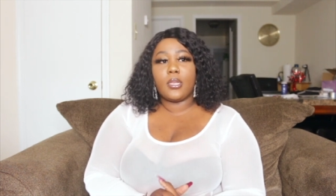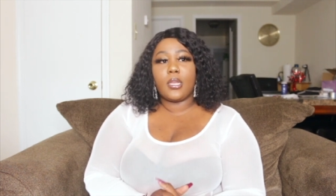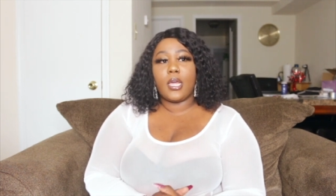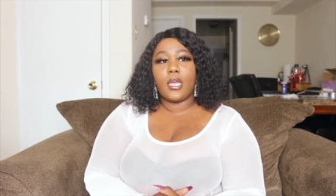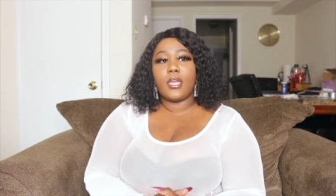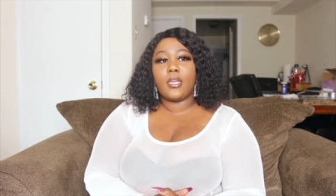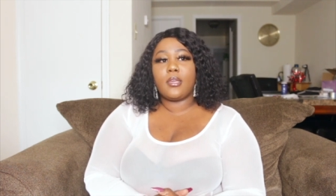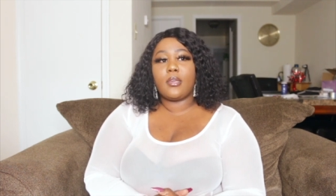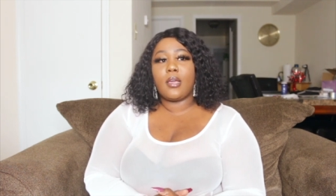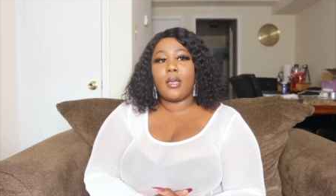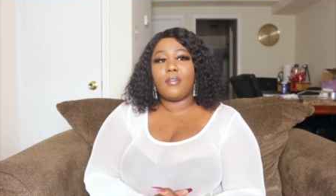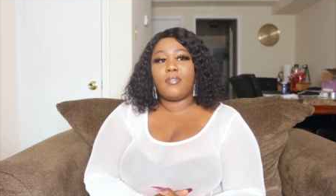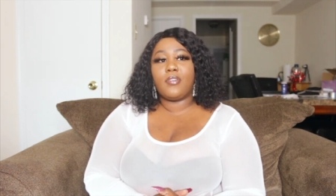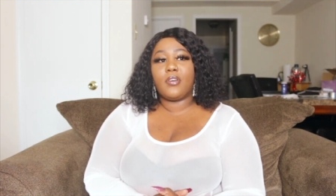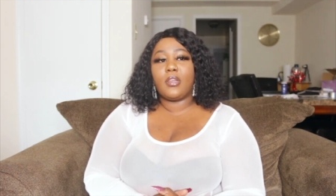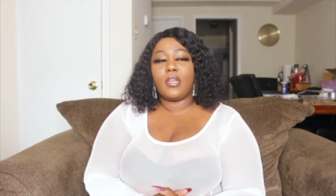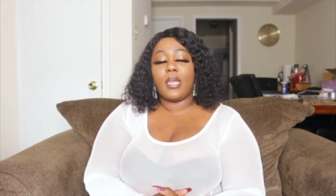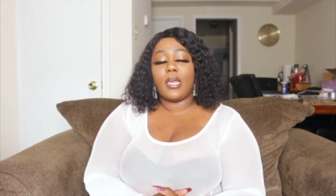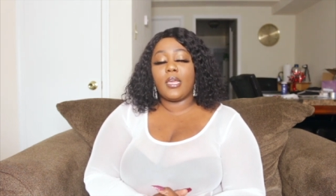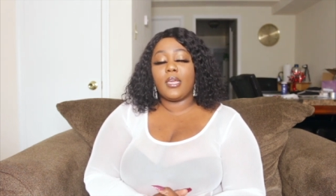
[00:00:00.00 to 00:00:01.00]
Like, I
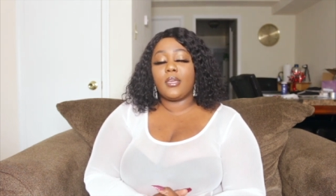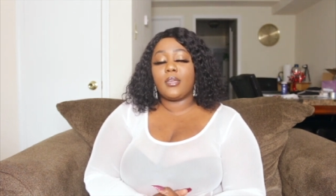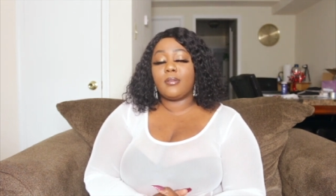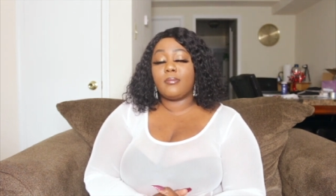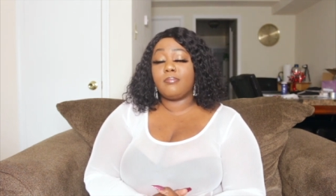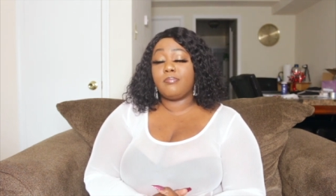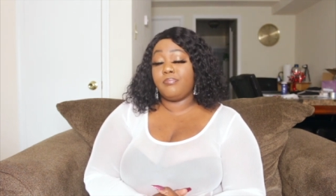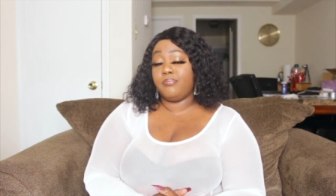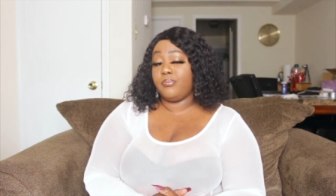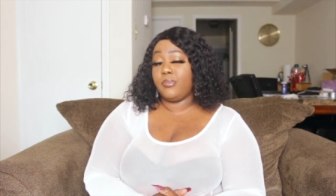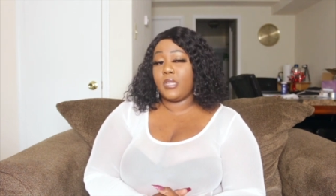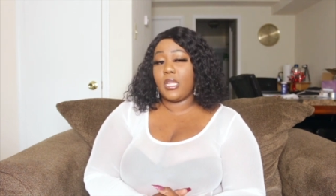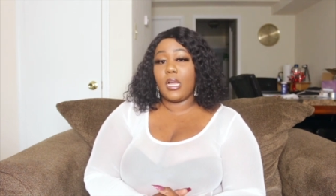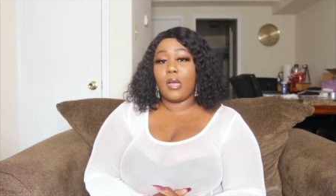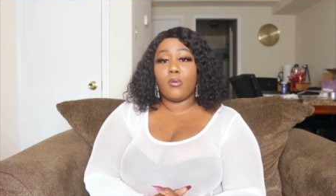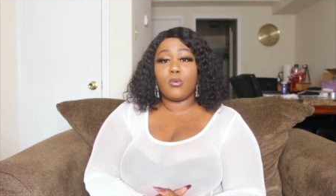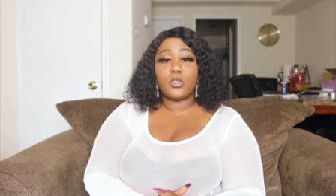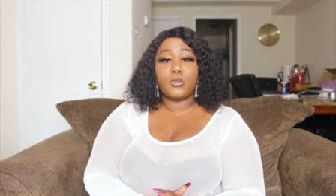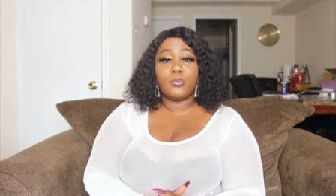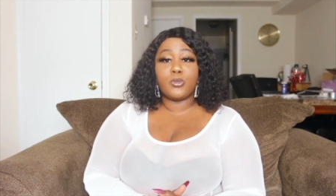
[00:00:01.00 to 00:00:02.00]
felt like I
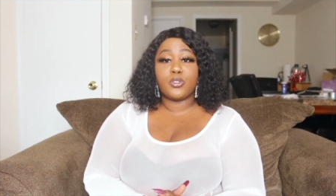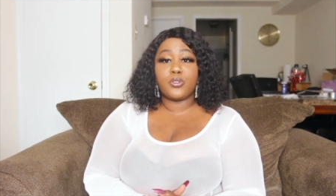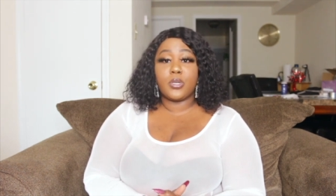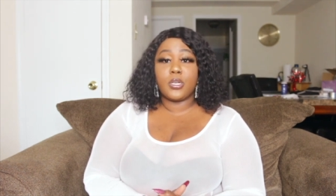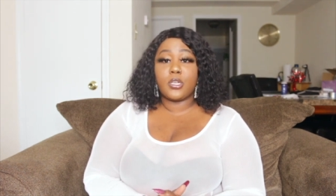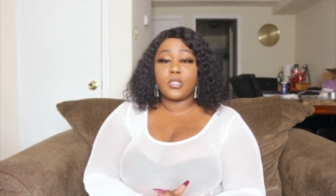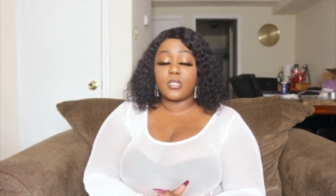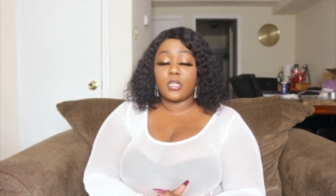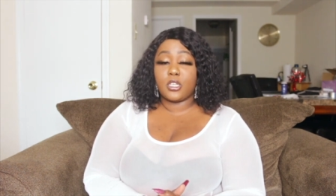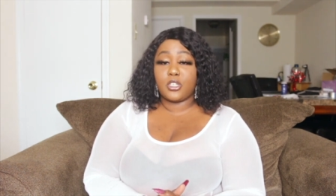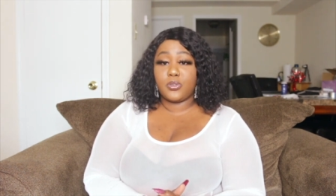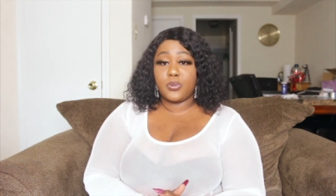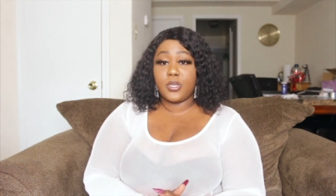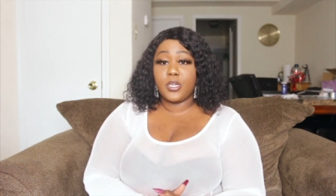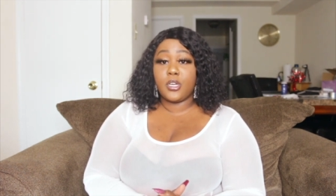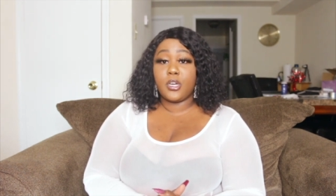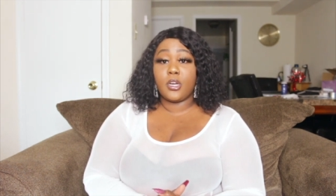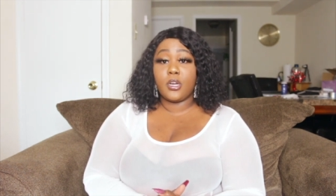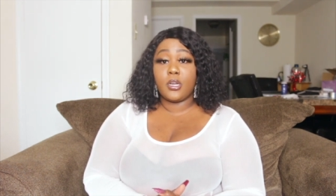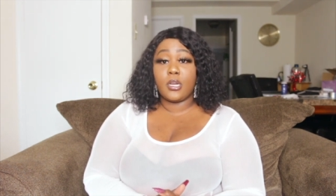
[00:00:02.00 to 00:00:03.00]
was betrayed because I
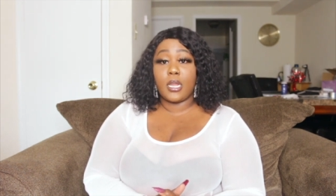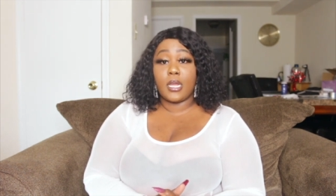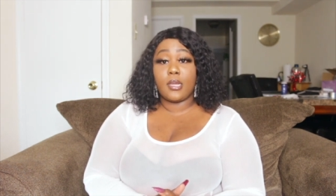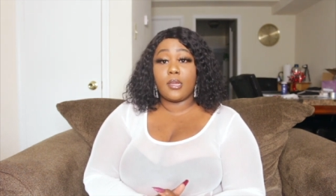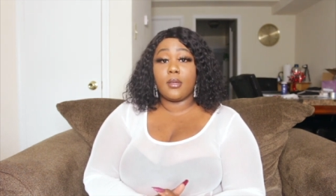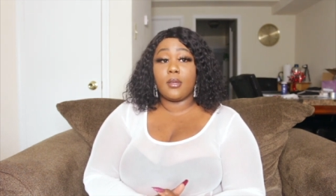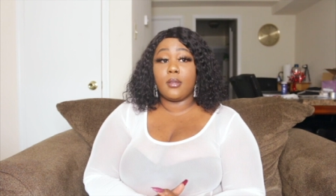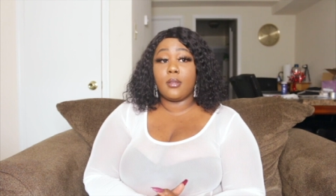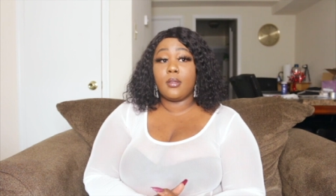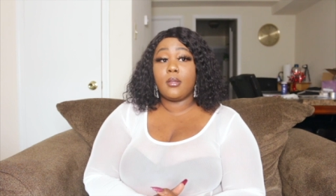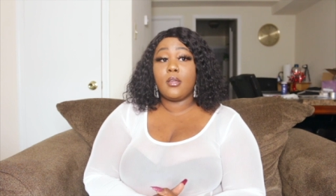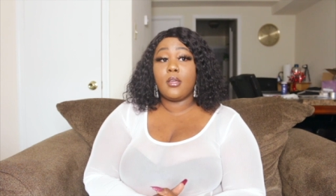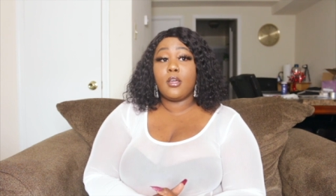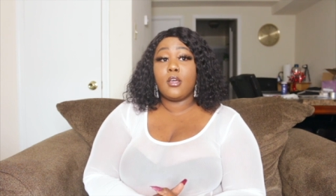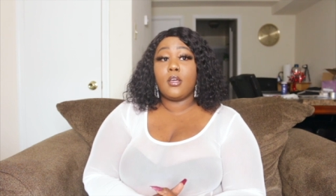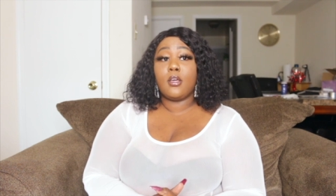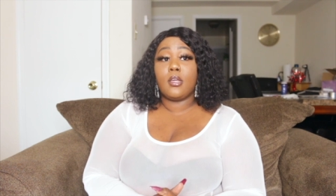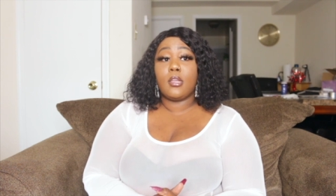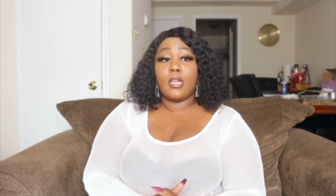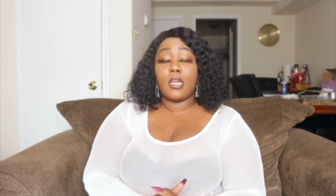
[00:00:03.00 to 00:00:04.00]
treated her like a,
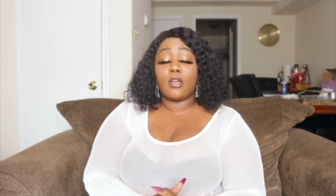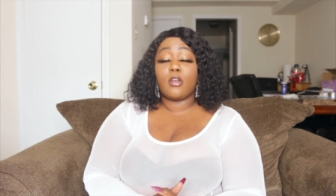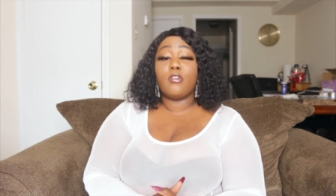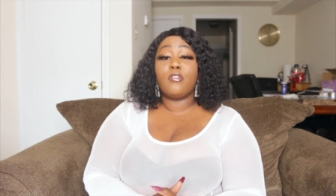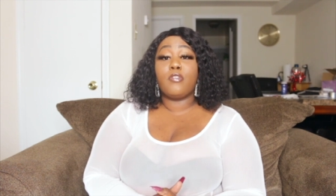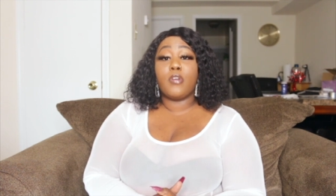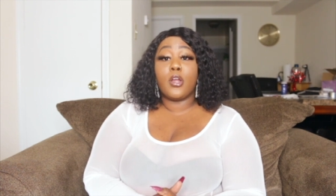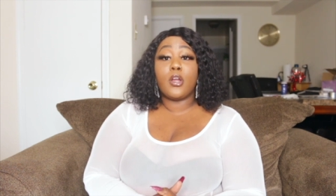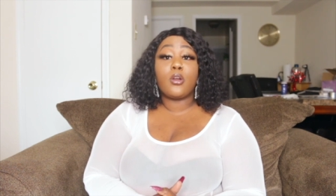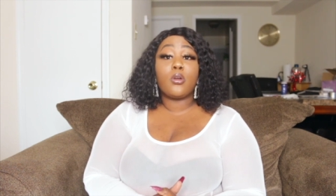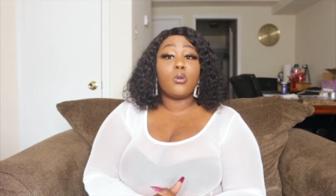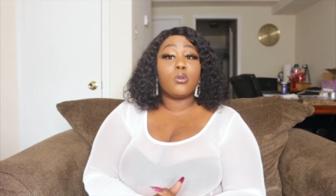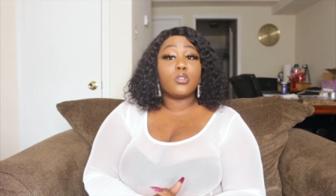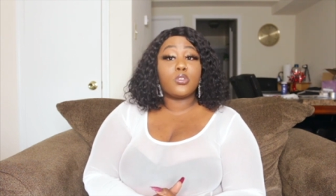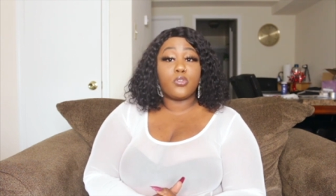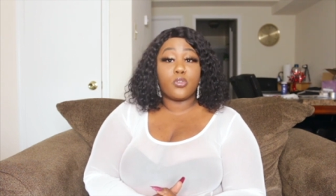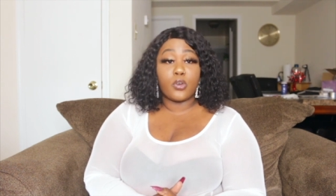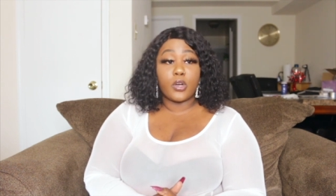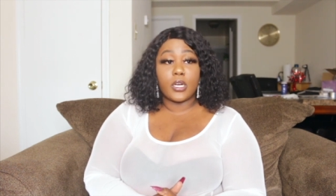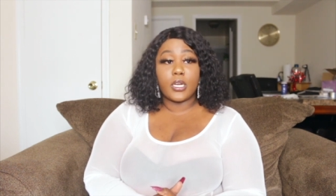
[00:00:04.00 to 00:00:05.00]
like a very close
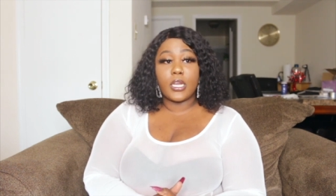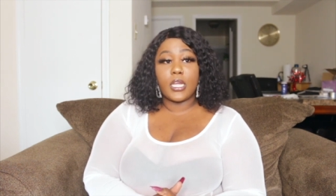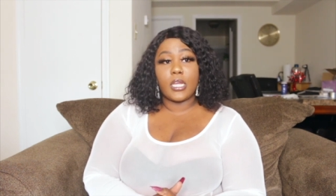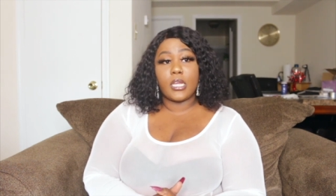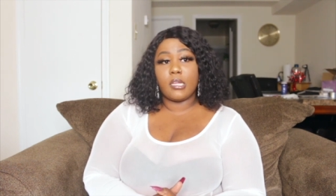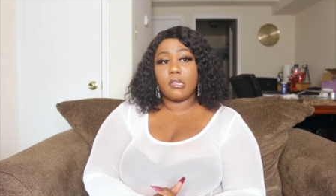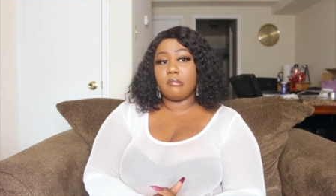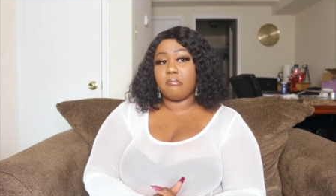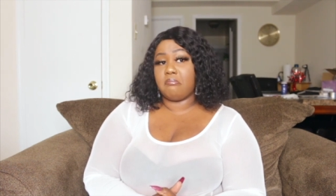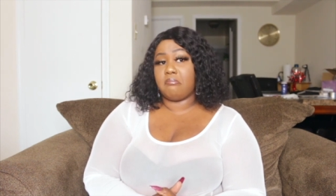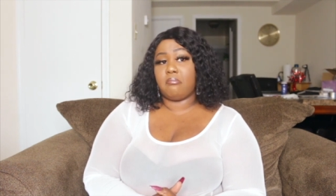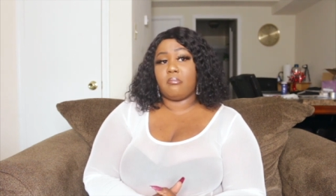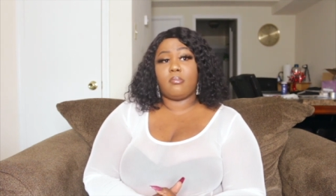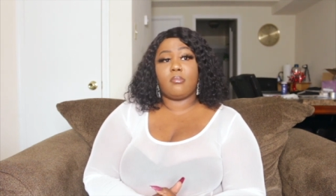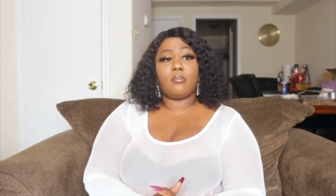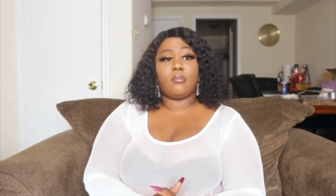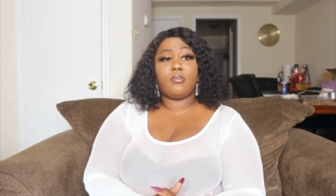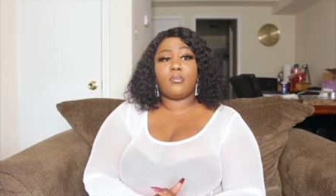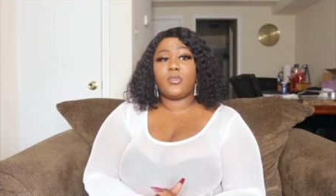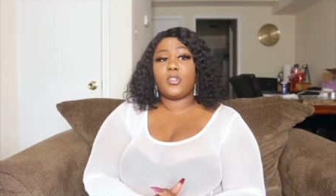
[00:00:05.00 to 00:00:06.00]
friend, and
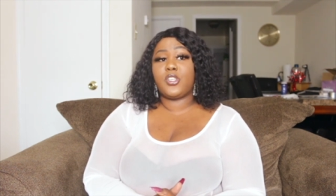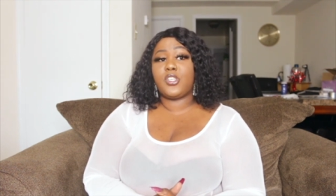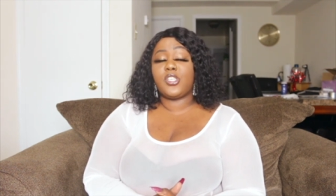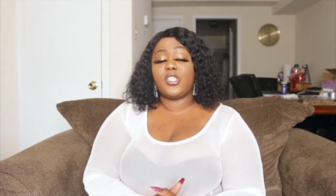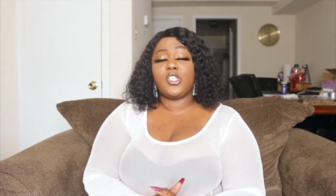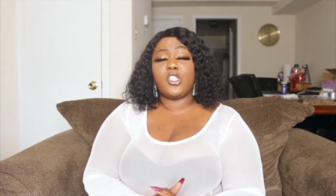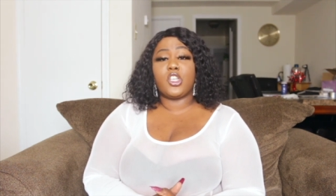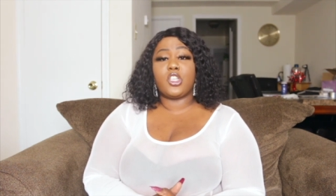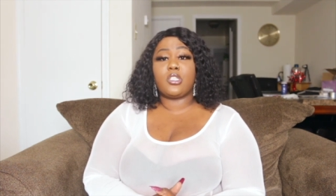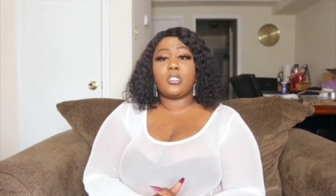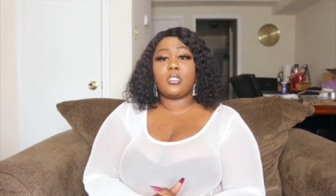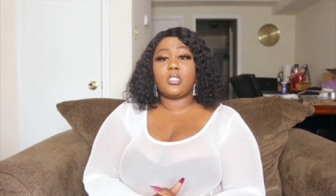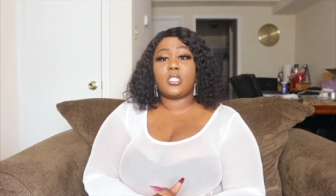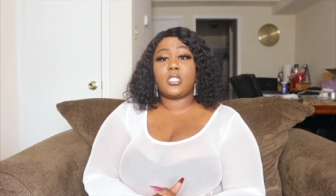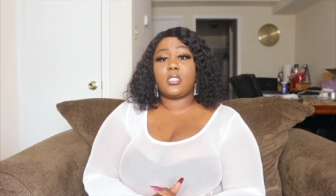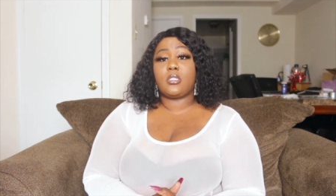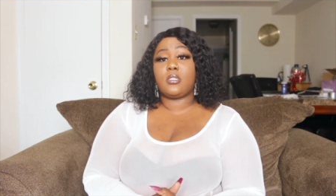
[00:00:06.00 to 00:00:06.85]
she just